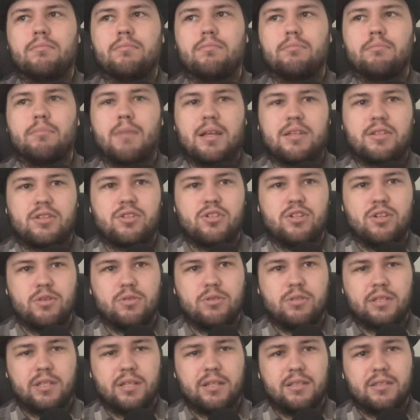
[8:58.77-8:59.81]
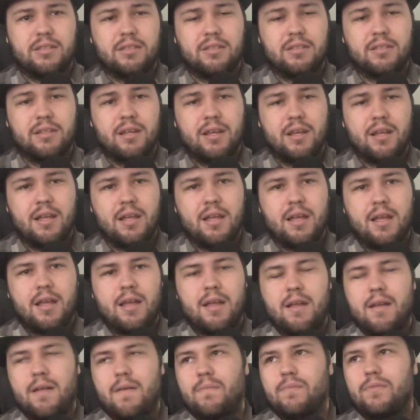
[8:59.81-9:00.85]
Massachusetts.
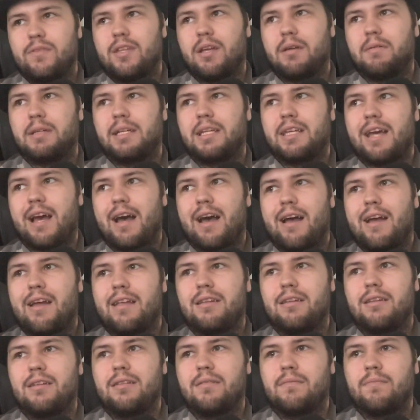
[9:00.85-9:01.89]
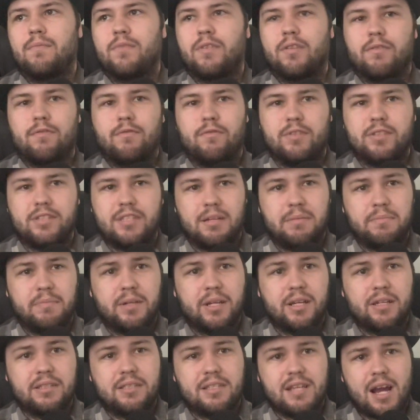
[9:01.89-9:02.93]
Then we got
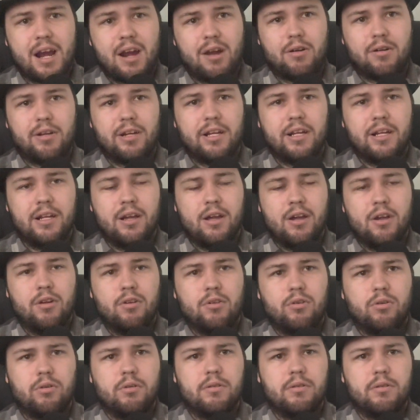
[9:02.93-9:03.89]
Pacipia Towery, who